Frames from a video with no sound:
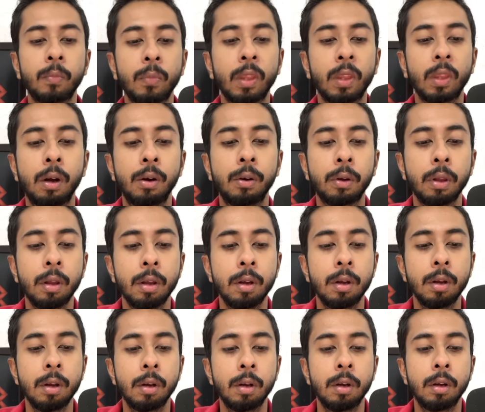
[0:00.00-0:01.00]
Okay,
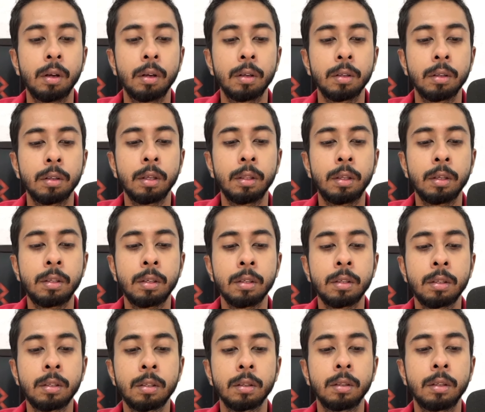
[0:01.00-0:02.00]
see,
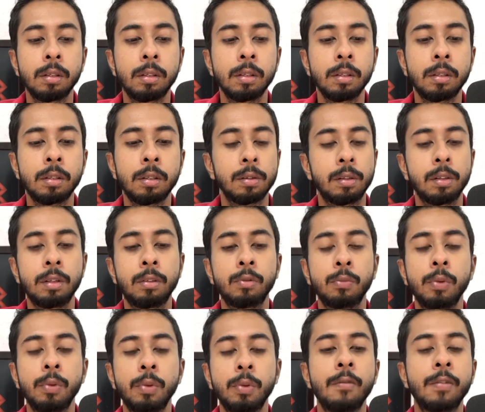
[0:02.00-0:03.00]
this we
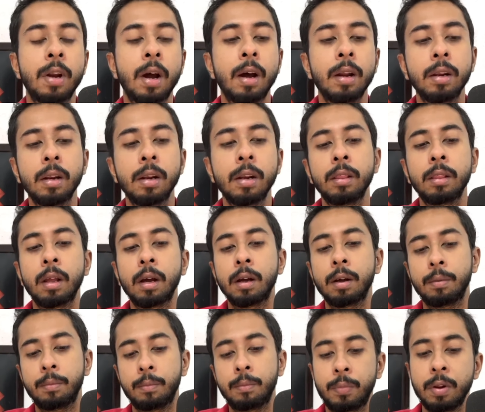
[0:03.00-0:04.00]
have done in the
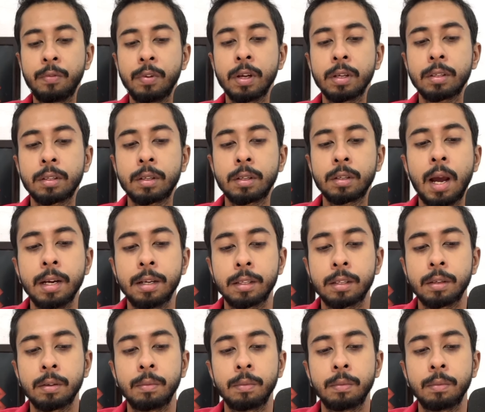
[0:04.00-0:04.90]
previous slides.